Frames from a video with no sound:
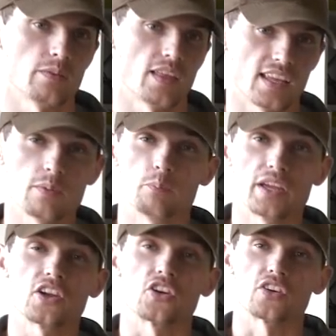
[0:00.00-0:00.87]
They get
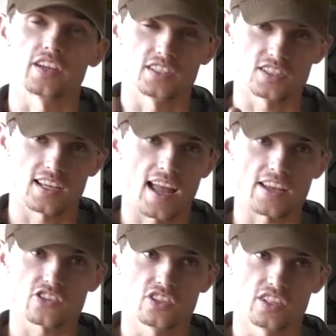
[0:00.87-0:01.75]
bigger. It's like
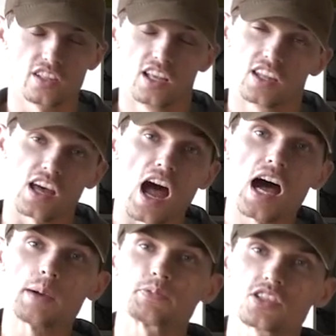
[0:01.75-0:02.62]
actually the
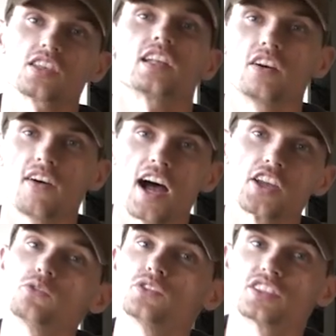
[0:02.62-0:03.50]
opposite of how
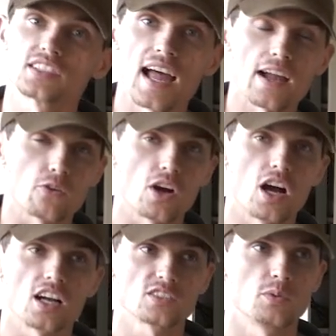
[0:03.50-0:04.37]
you would stack
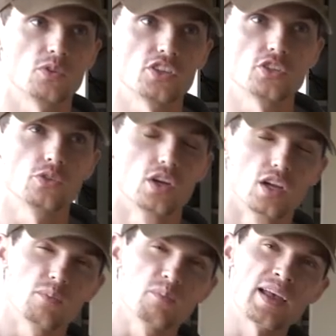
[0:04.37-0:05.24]
rocks. But when you
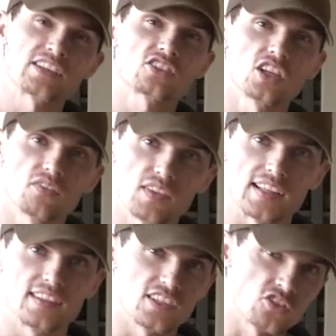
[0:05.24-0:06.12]
make stuff
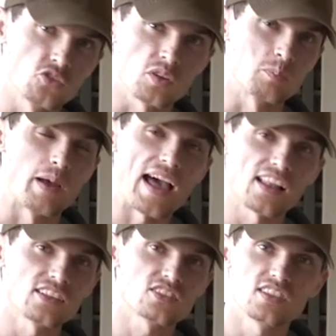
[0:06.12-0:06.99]
like this, you can
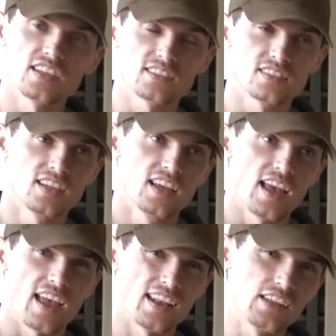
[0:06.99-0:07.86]
balance it
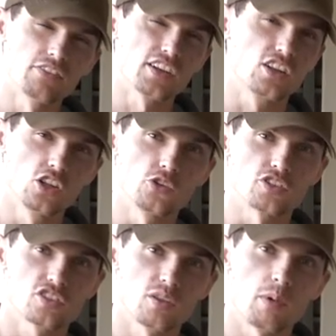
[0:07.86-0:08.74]
and even glue
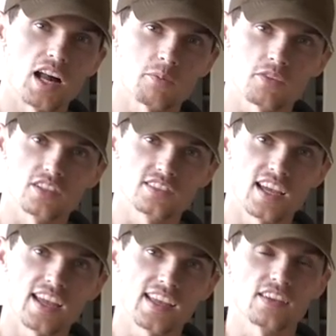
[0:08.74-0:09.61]
it to the bottom of the
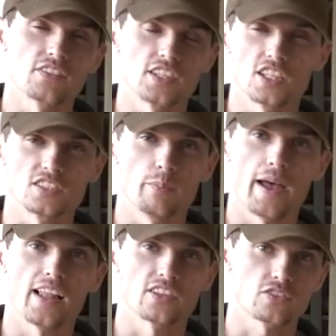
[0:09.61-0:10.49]
tank if it doesn't
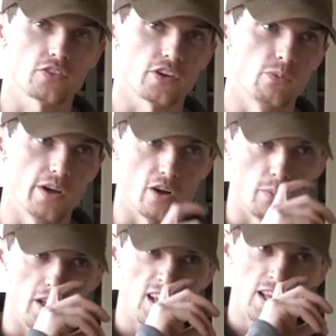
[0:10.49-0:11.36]
balance very
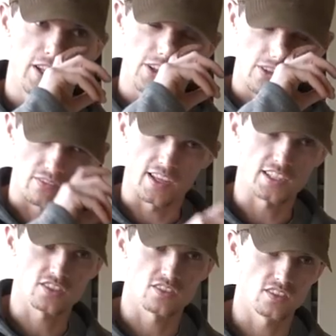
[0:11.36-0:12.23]
well. But
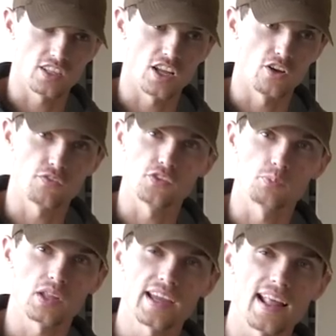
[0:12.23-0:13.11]
that, you know, if you
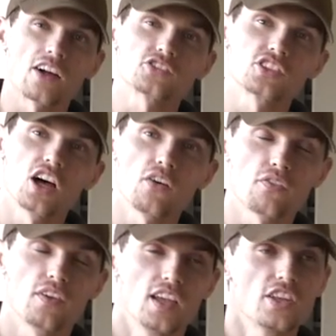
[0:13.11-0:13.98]
plan out stuff,
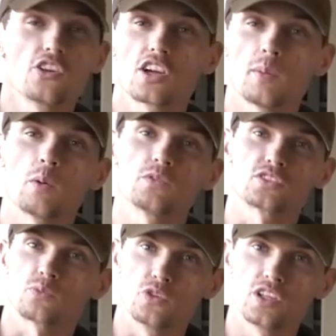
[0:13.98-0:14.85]
you can come up with
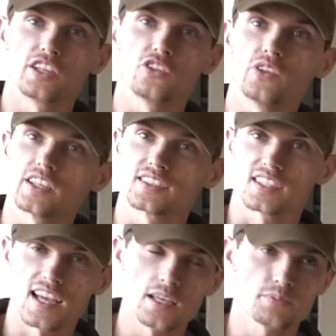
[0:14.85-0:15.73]
some really unique
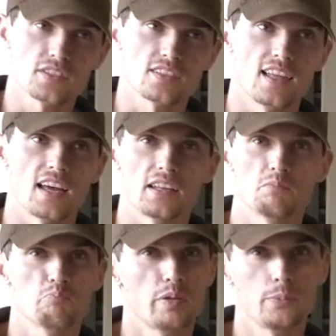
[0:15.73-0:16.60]
scapes
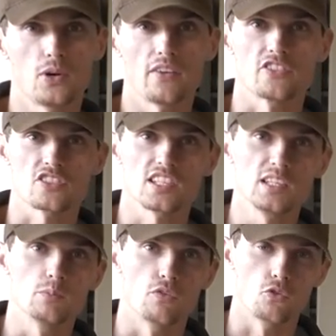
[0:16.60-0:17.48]
that people haven't
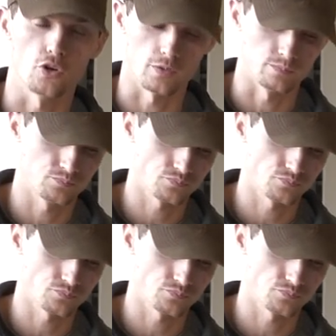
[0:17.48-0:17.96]
seen before.